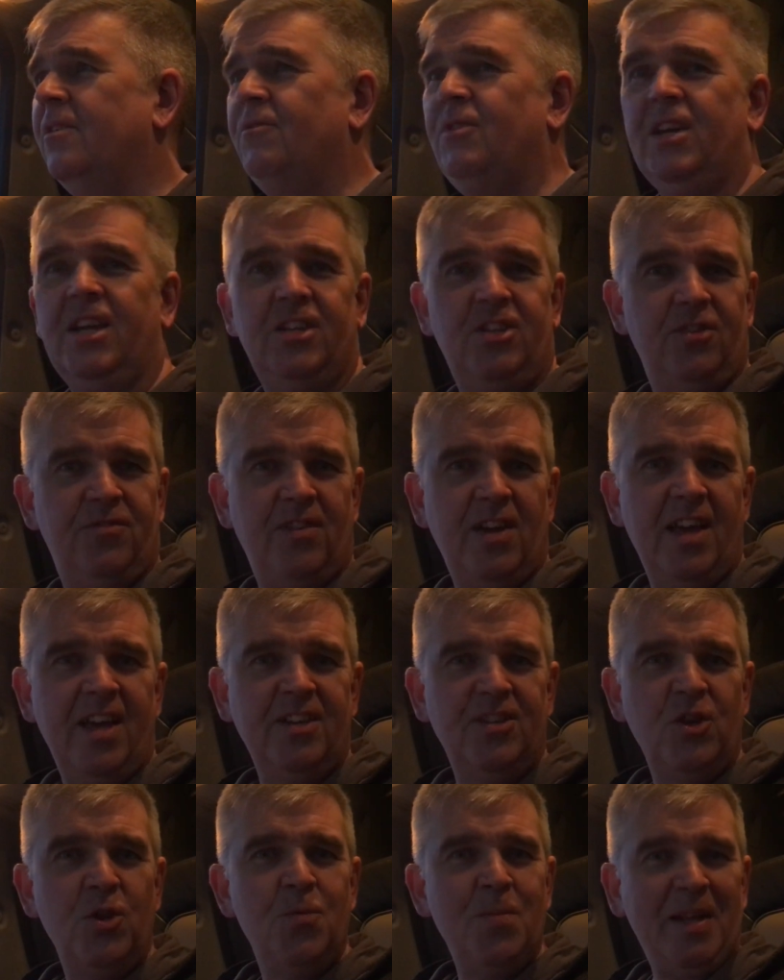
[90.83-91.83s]
Ricky
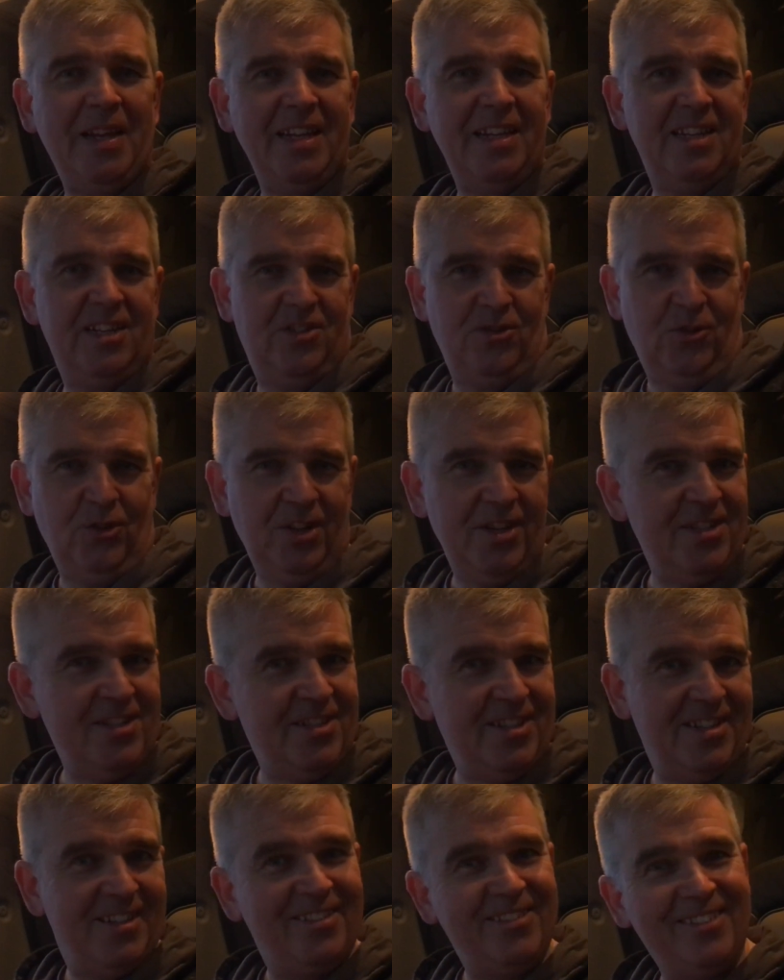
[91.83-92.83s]
Gervais' Humanity's on,
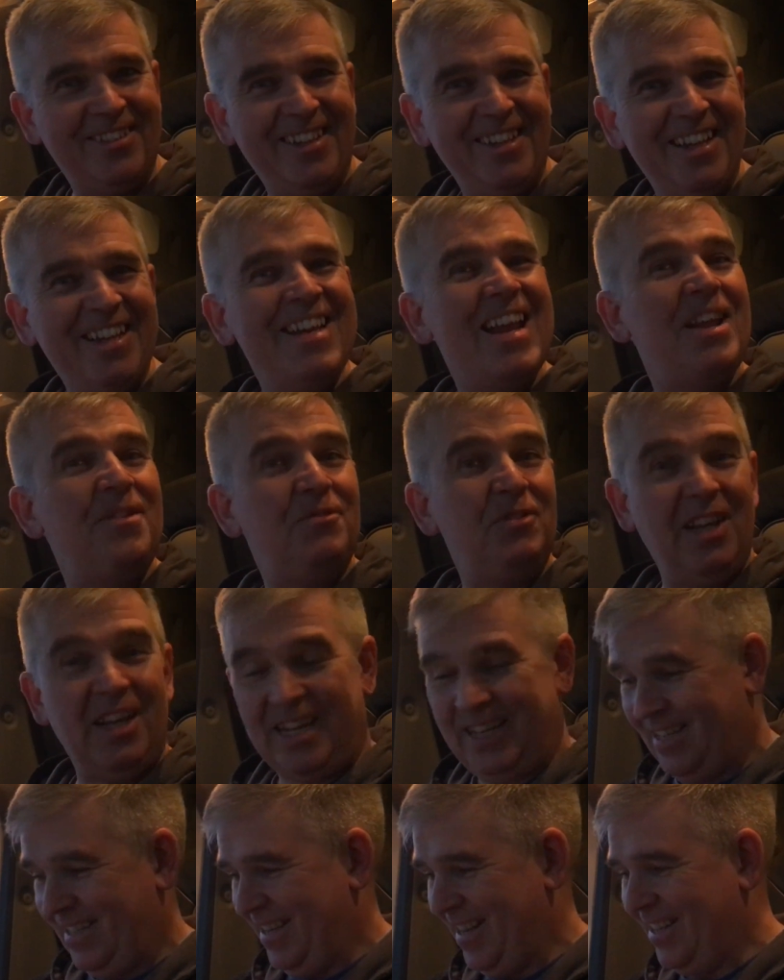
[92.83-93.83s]
isn't it? On
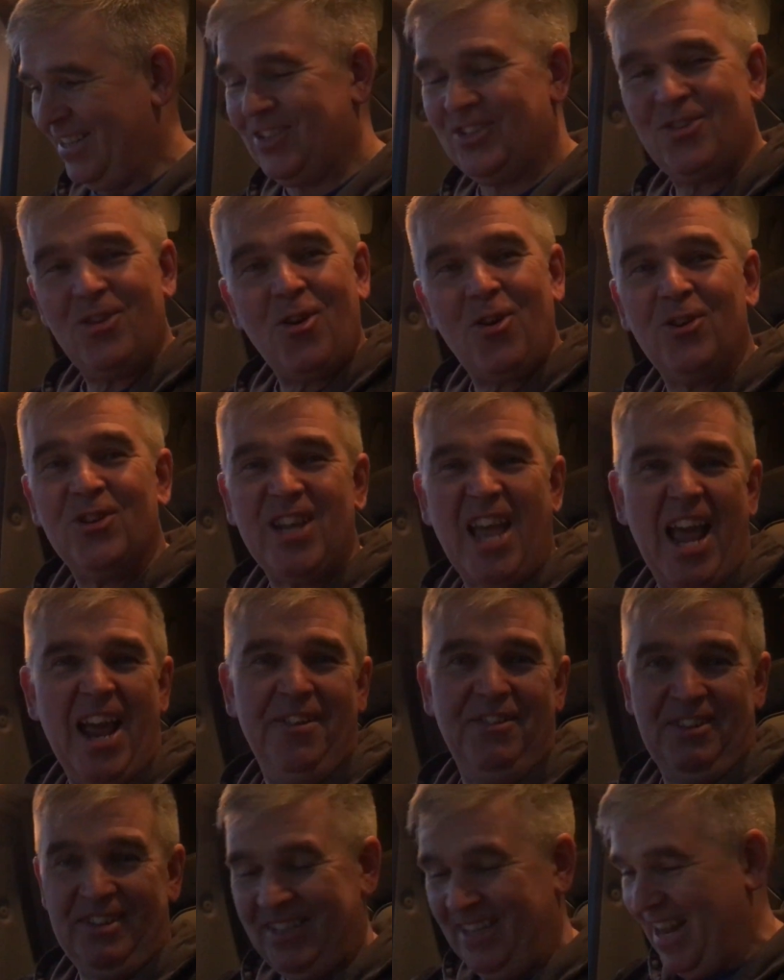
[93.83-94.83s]
Netflix. That starts
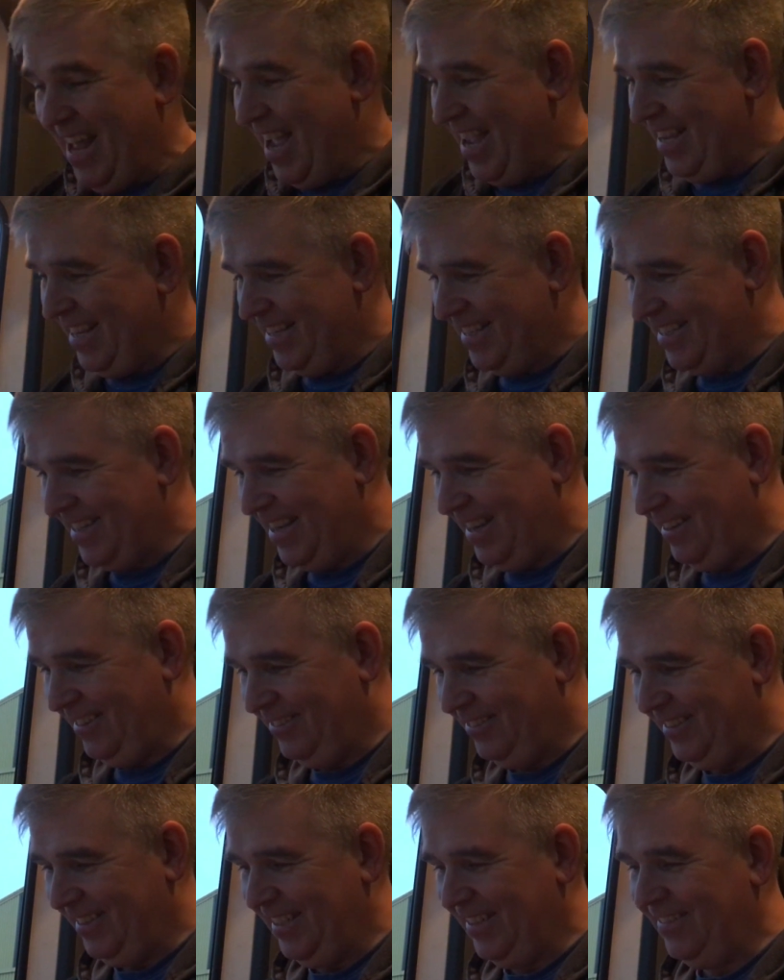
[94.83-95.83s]
airing today. So,
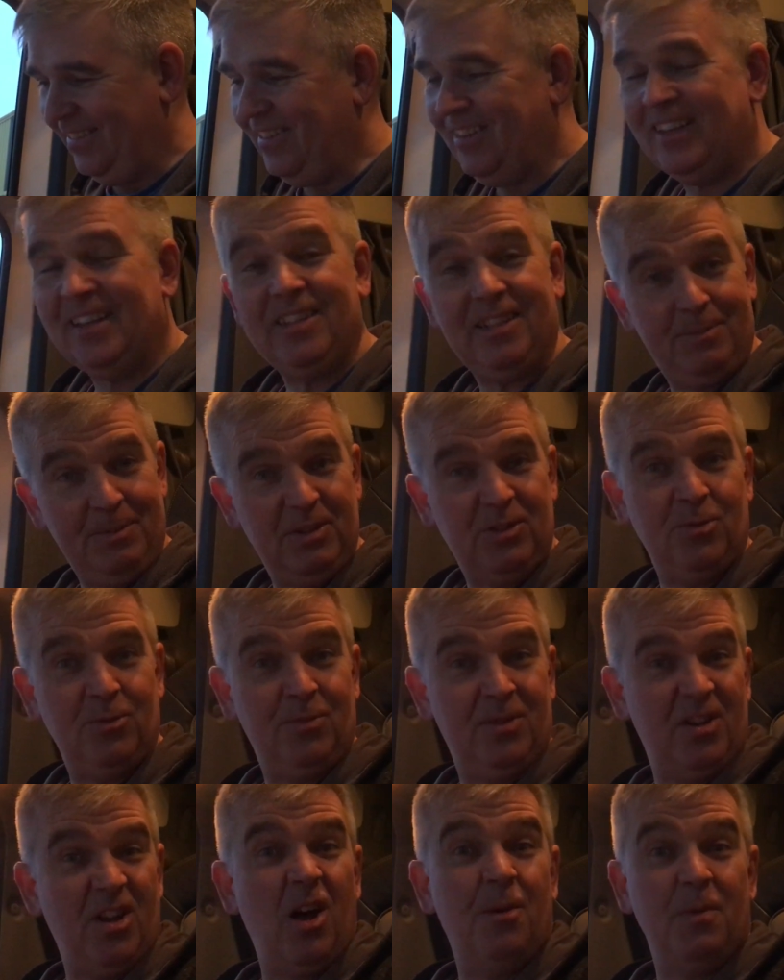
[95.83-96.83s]
you know, that'll be
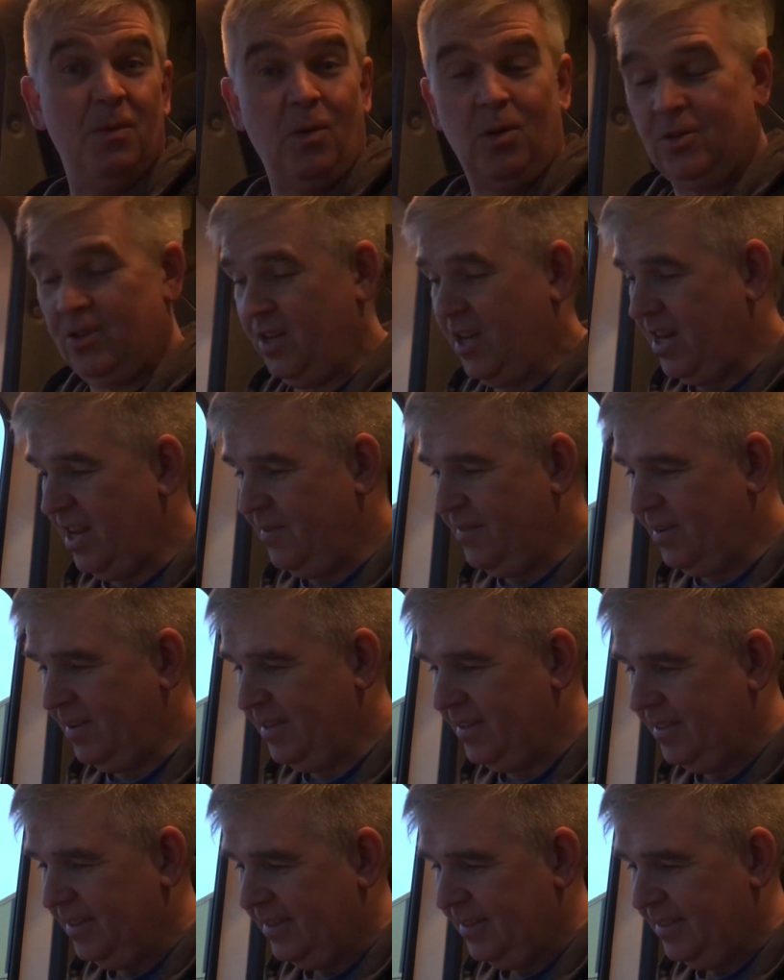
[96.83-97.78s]
something I'll be watching anyway.